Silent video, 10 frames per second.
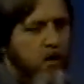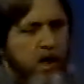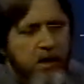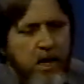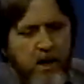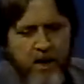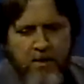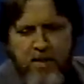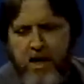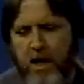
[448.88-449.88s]
Okay, now
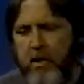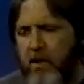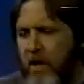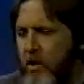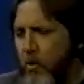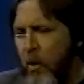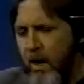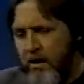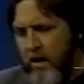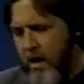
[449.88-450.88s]
let me tell you
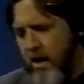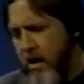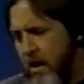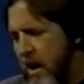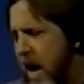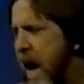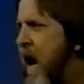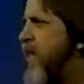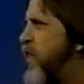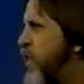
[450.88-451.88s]
what
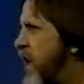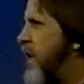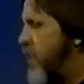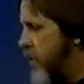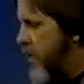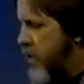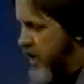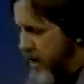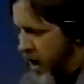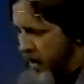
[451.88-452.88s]
I think that the
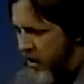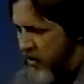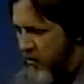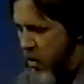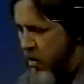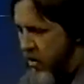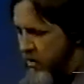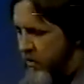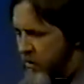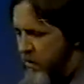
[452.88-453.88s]
genealogy of
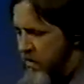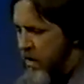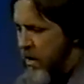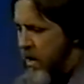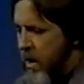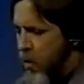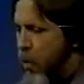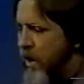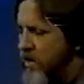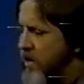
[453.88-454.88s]
morals,
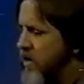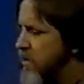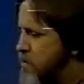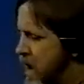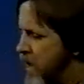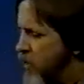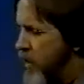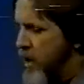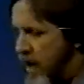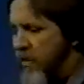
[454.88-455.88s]
what is its
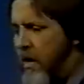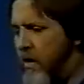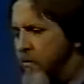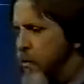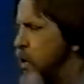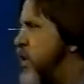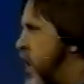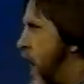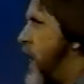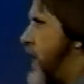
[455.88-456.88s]
method? And I think for a
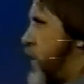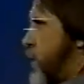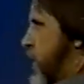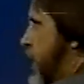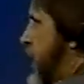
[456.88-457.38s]
change with